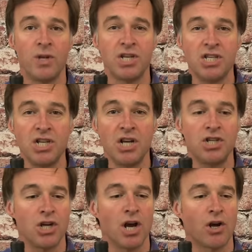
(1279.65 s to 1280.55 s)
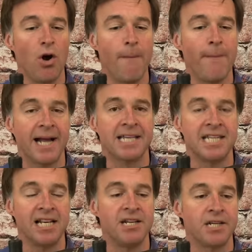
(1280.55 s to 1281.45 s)
with such a compact
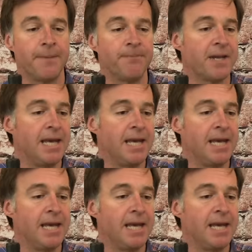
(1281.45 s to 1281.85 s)
cylinder.